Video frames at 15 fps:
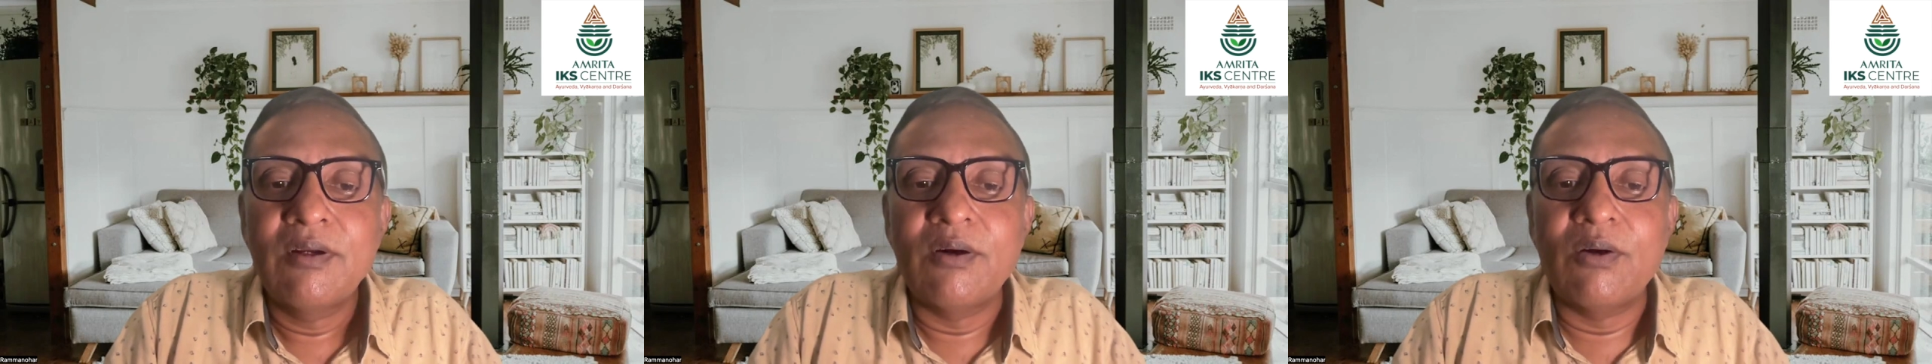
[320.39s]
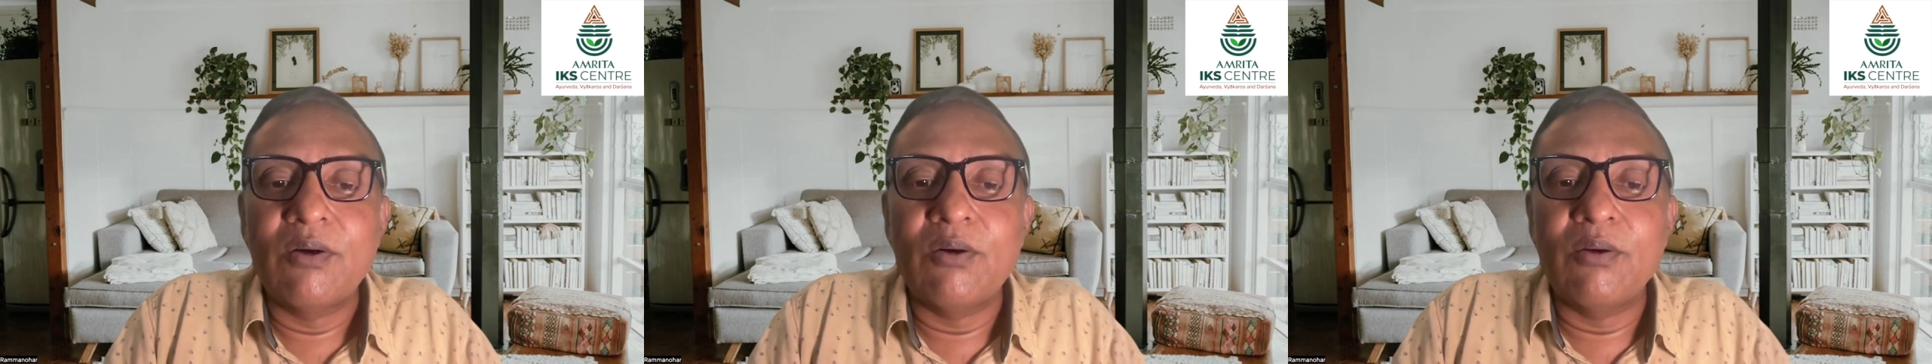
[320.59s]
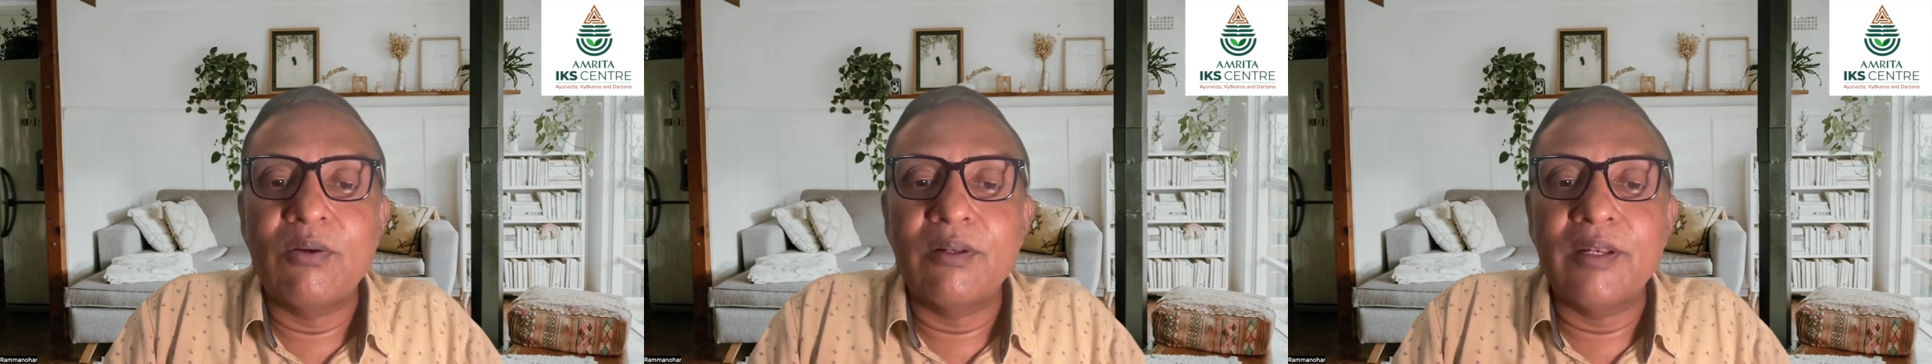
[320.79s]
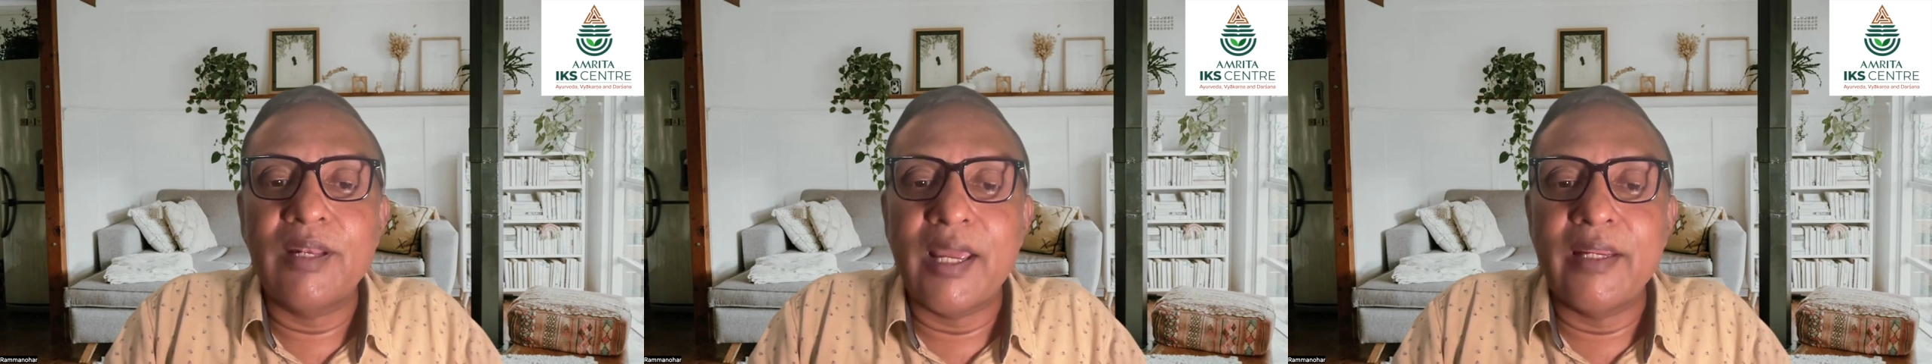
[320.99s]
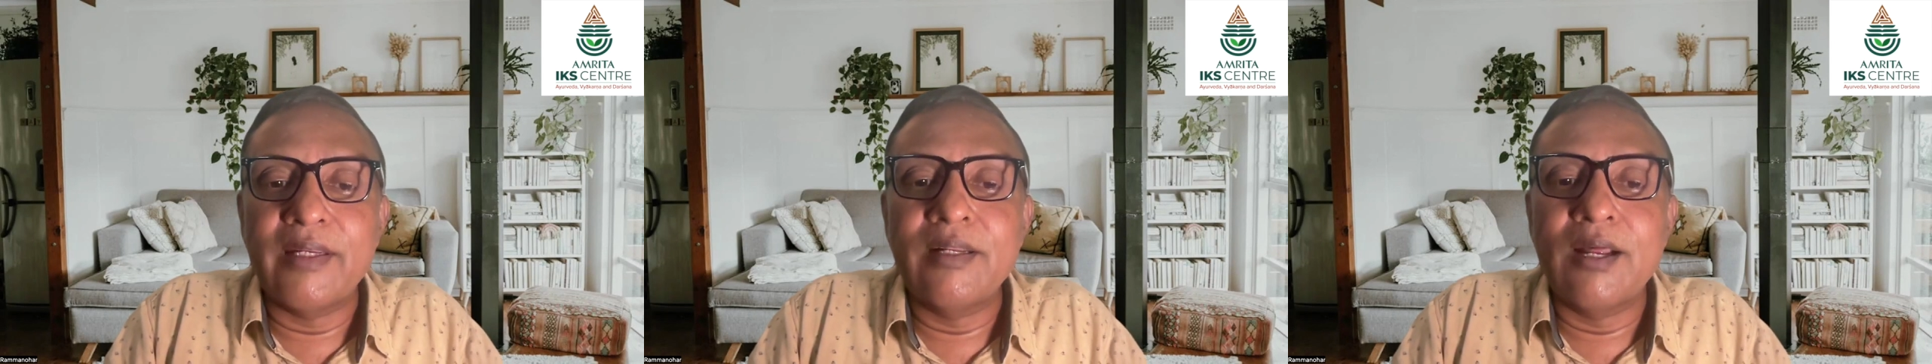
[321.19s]
or
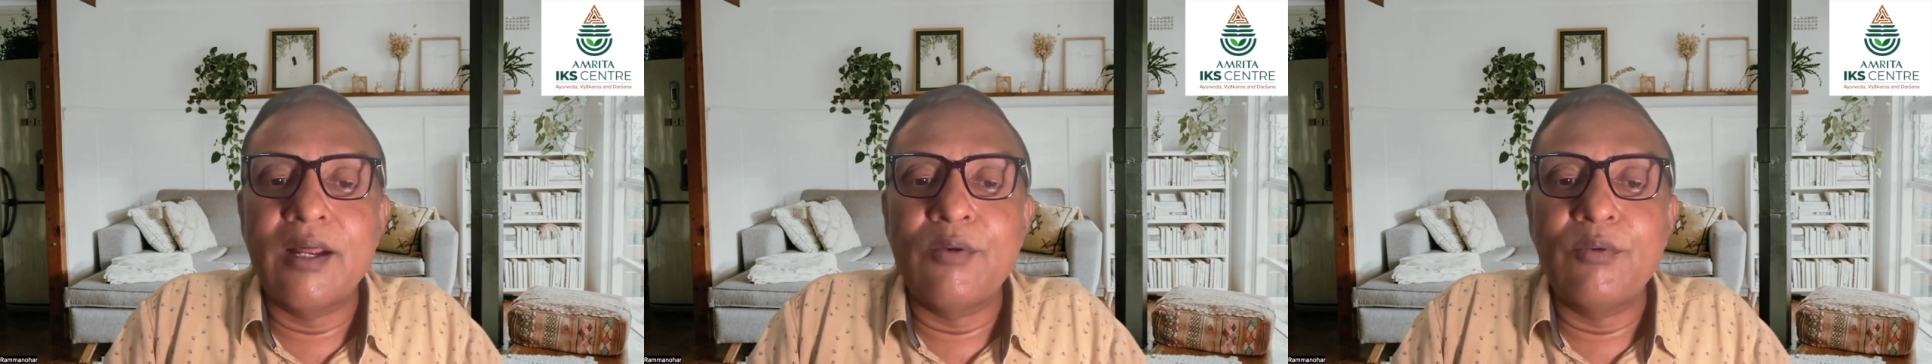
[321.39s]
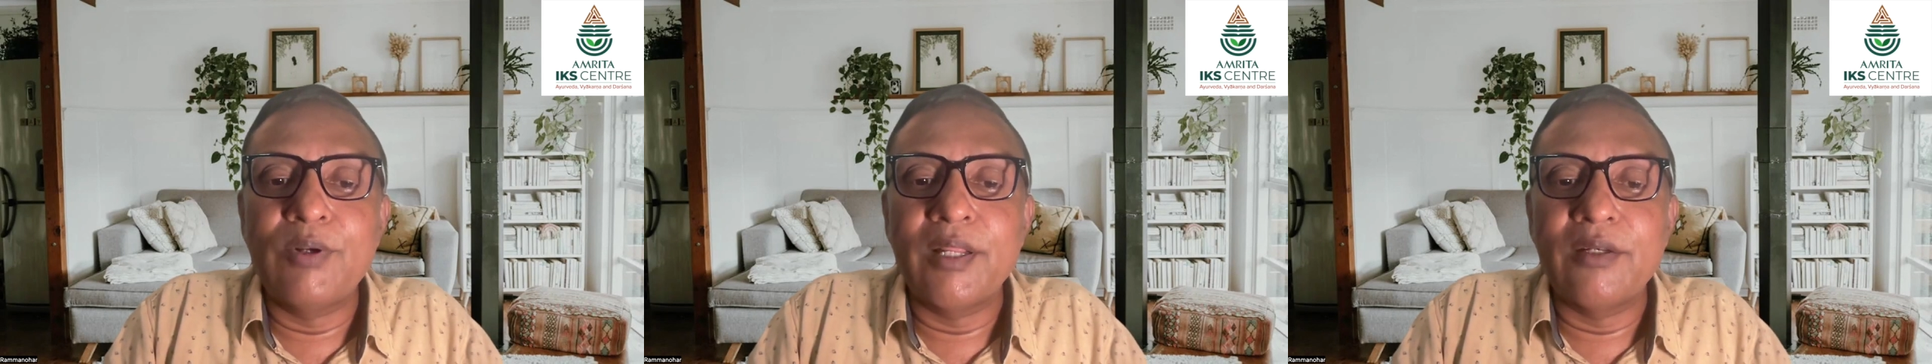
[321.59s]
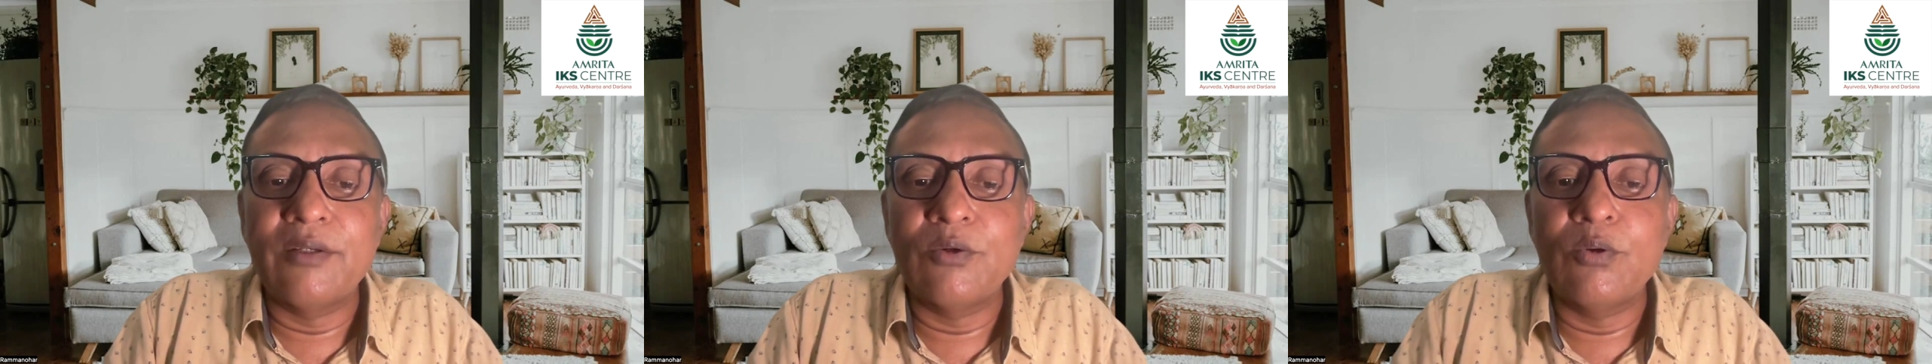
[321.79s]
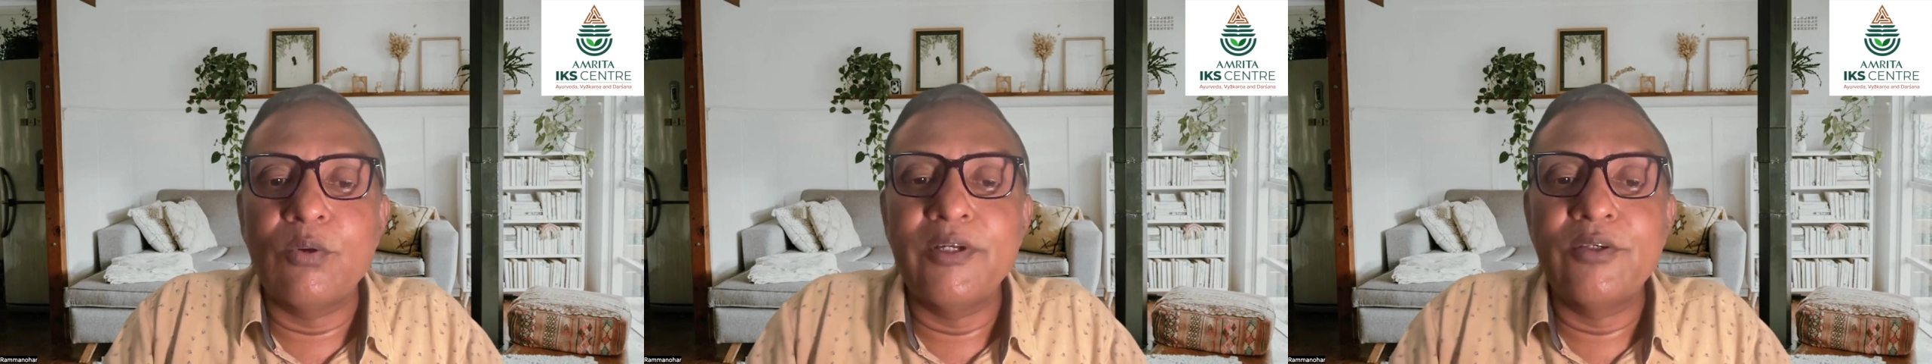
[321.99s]
lie down and go